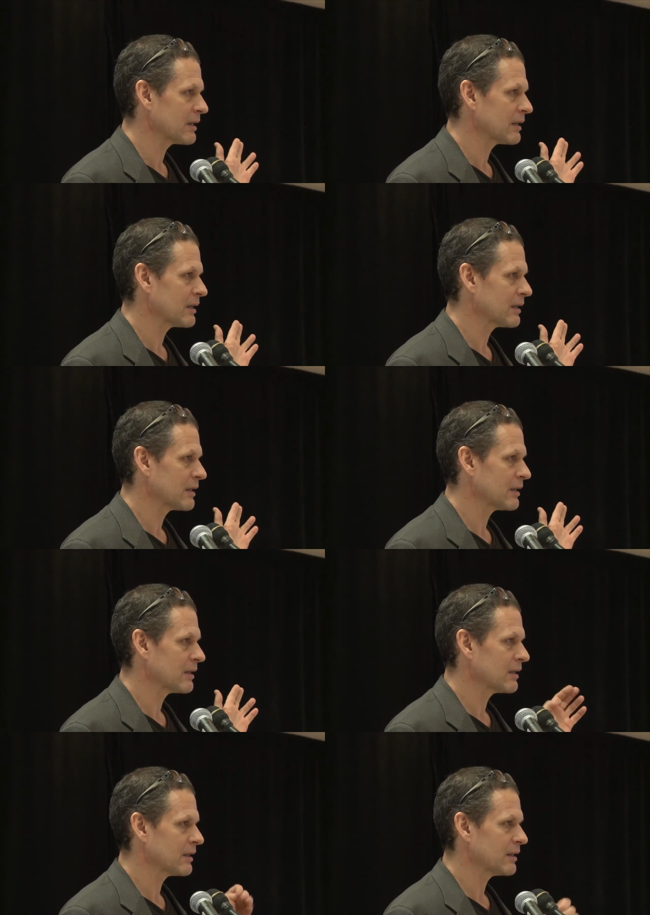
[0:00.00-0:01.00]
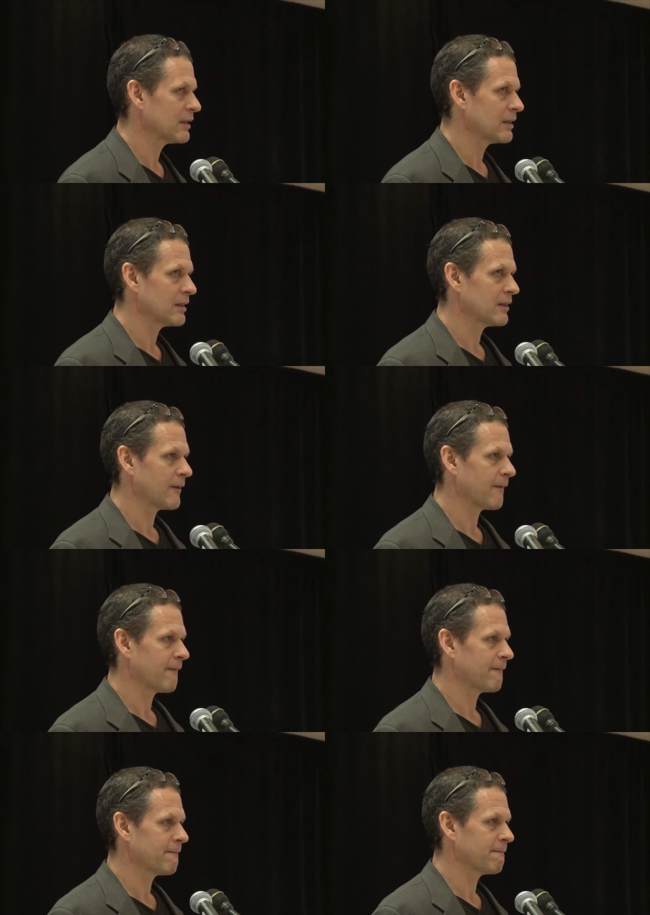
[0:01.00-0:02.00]

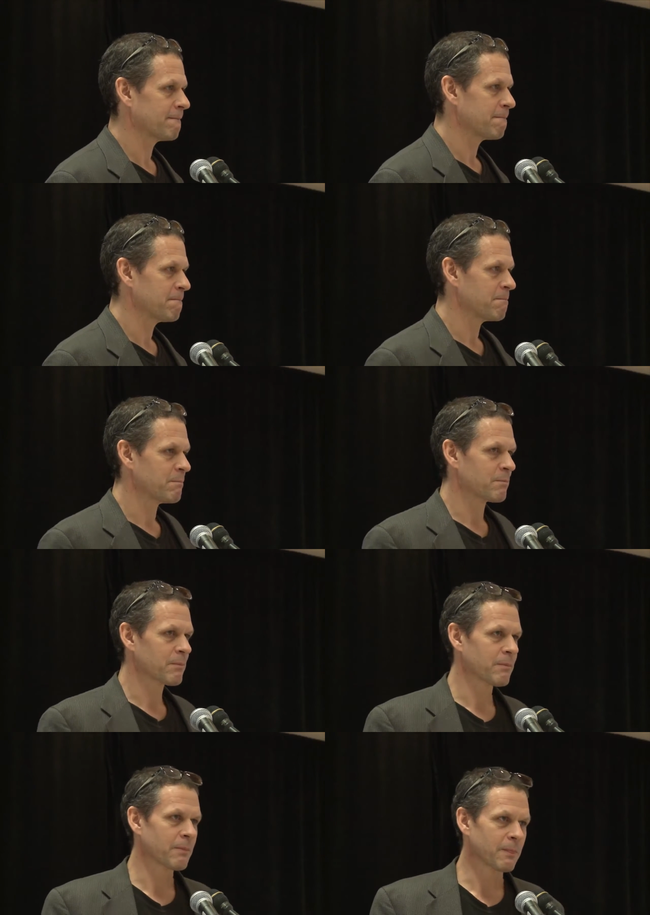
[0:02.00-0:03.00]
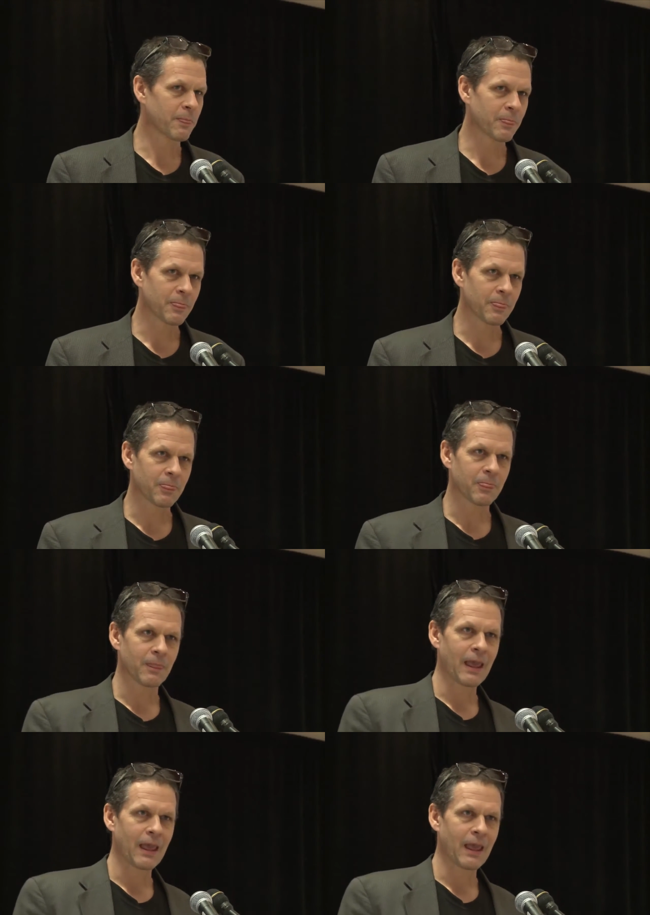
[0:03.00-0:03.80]
[no speech]